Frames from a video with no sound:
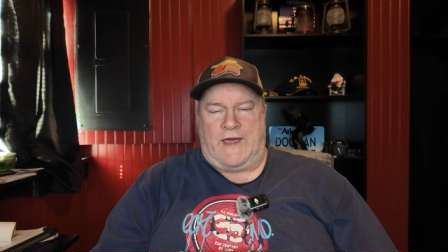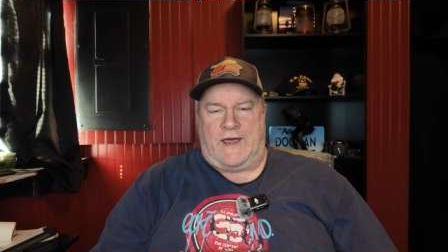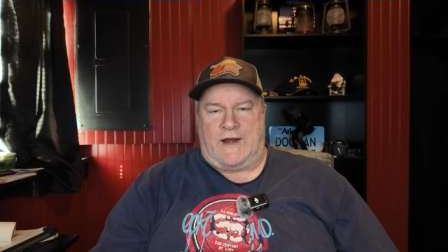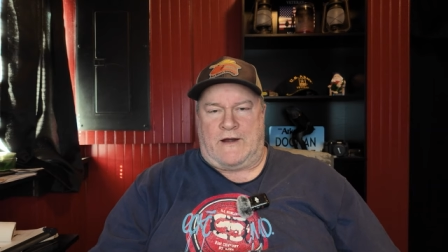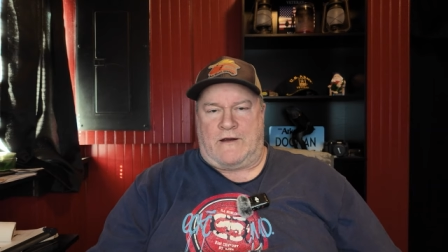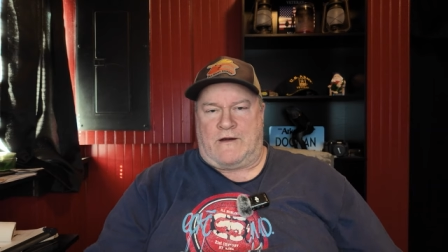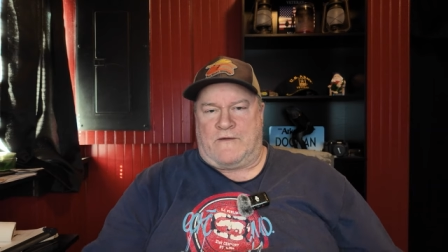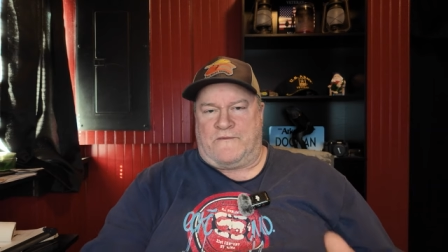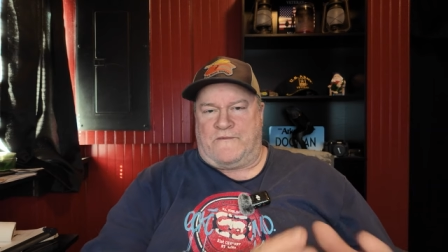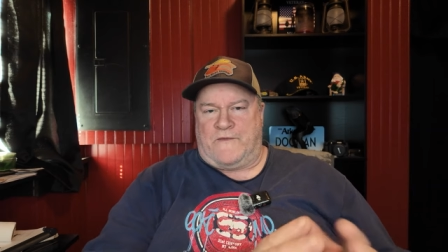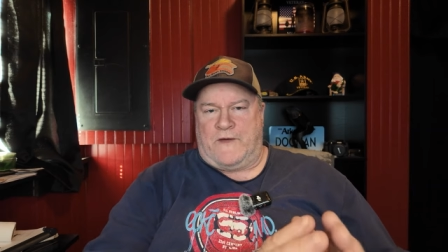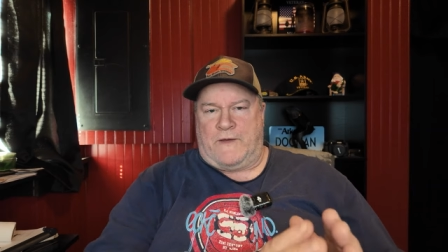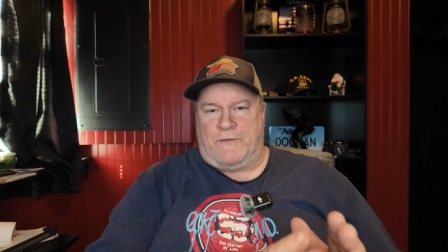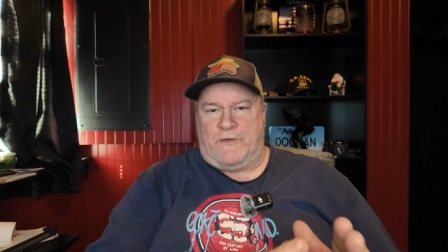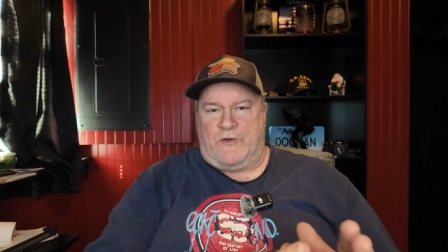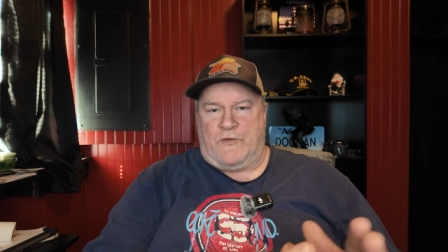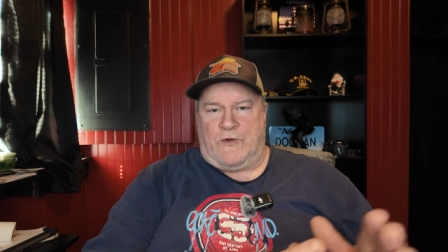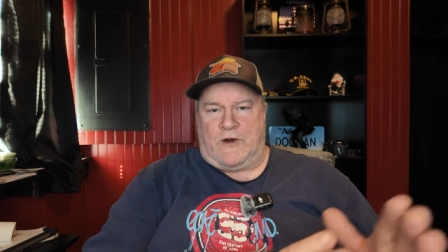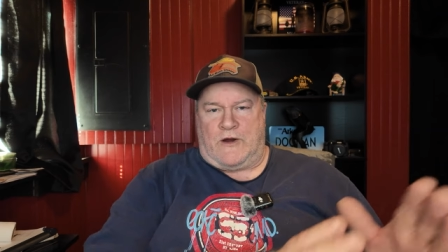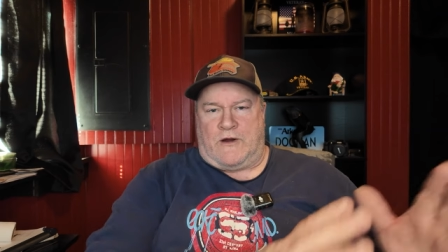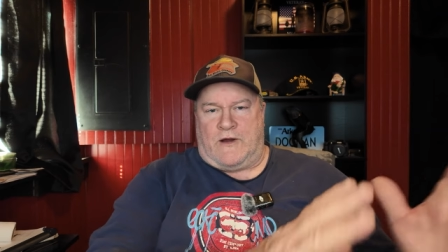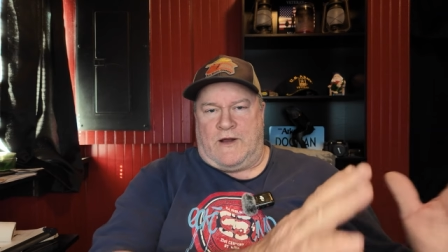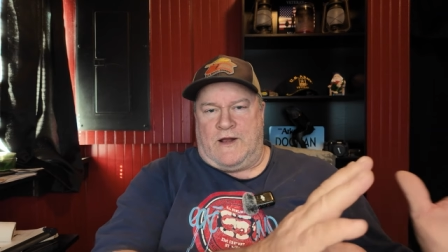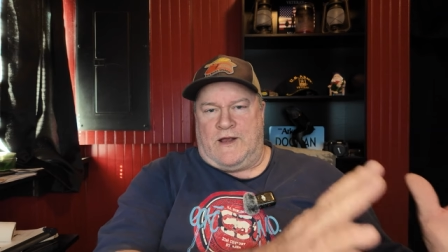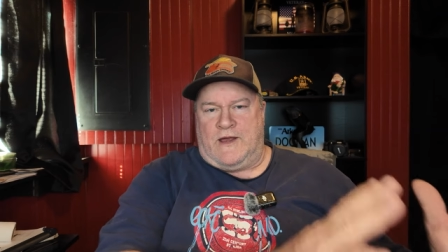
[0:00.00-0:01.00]
had our
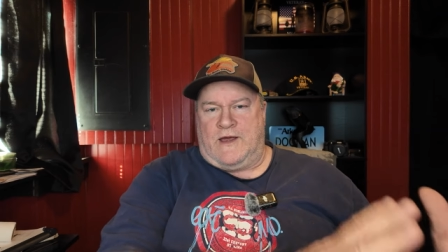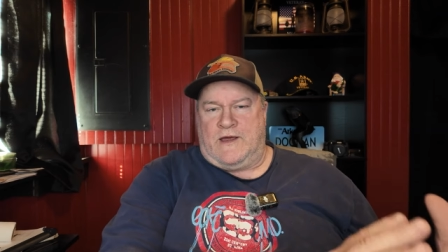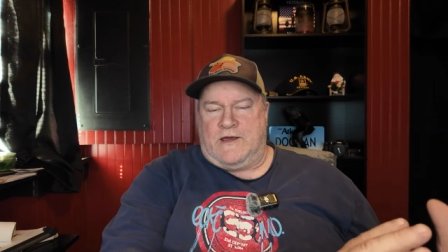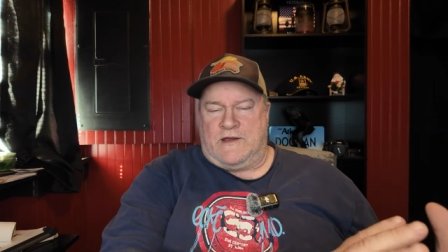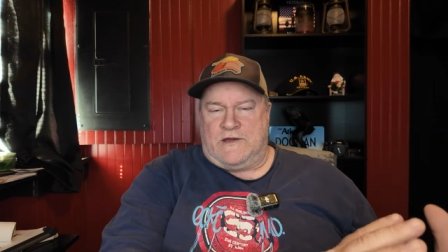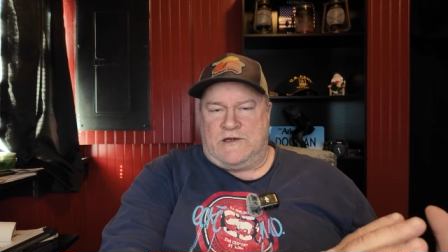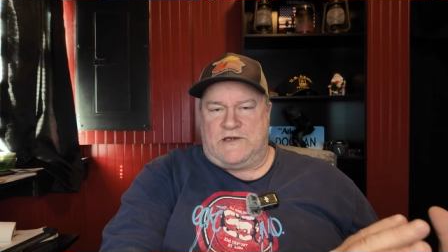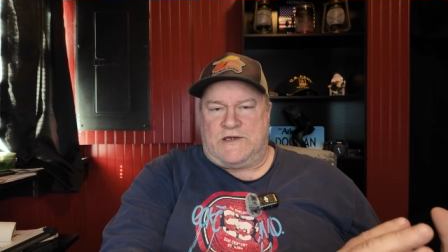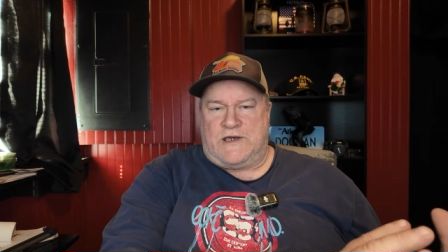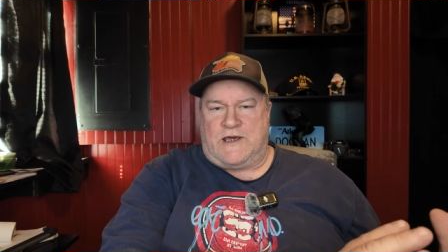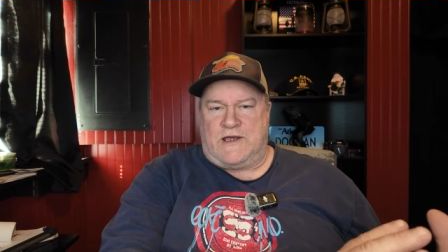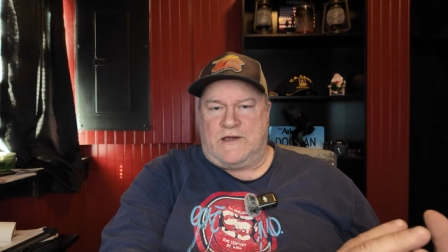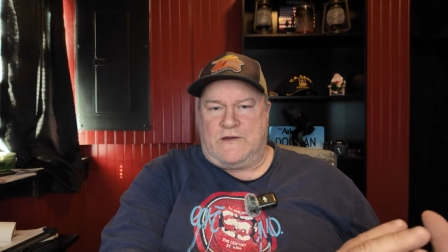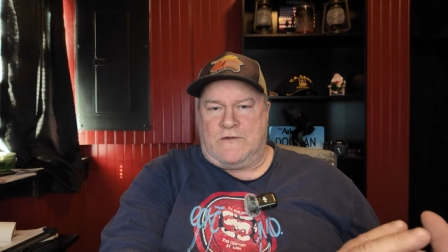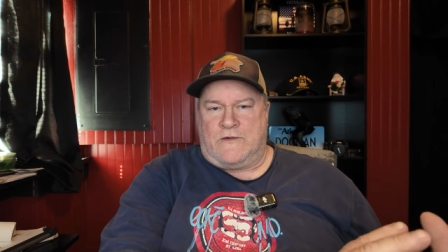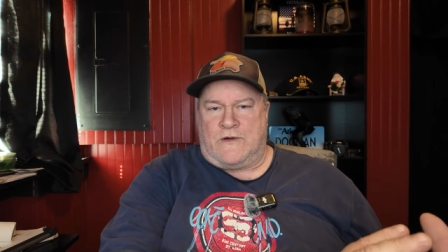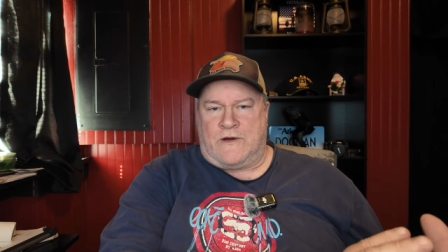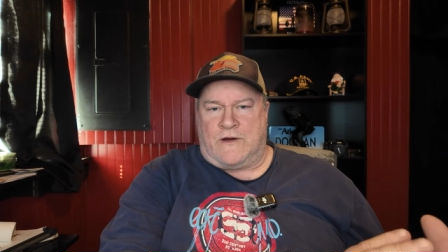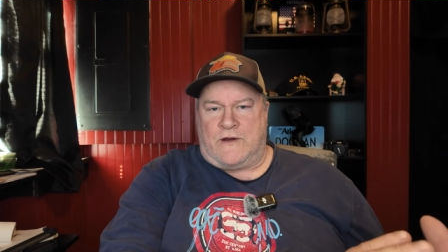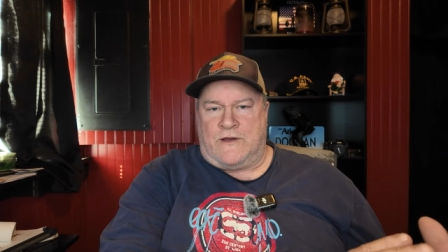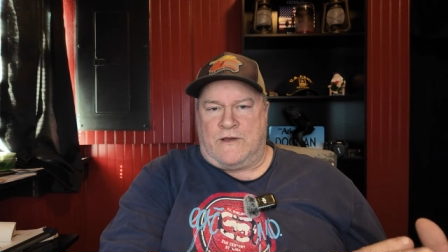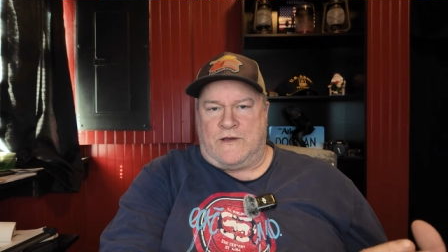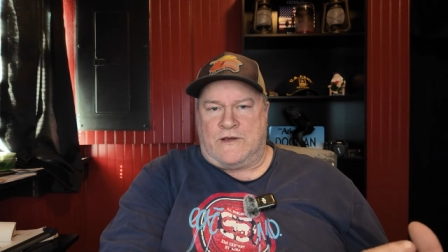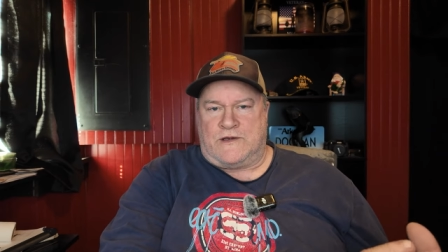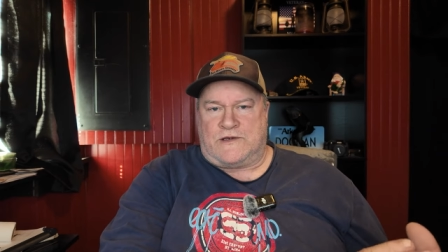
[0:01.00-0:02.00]
February in
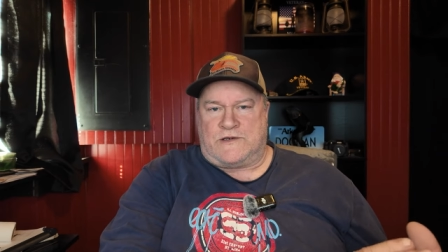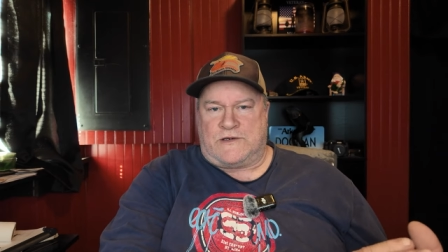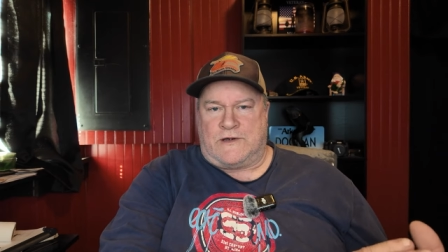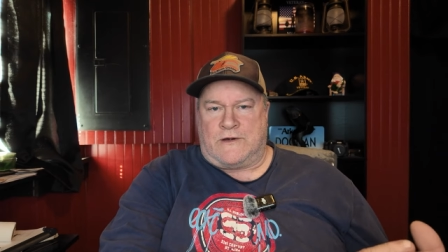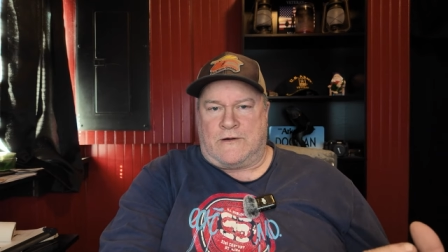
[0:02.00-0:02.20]
January this